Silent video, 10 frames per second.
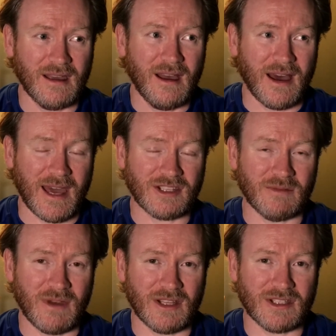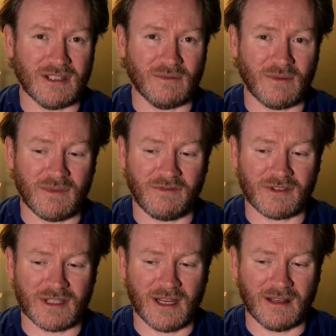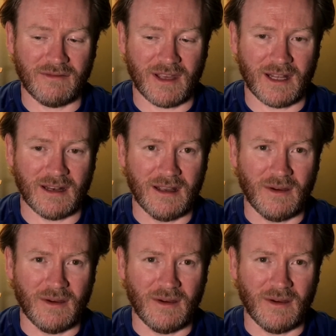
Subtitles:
I actually mentioned it when we first got the van.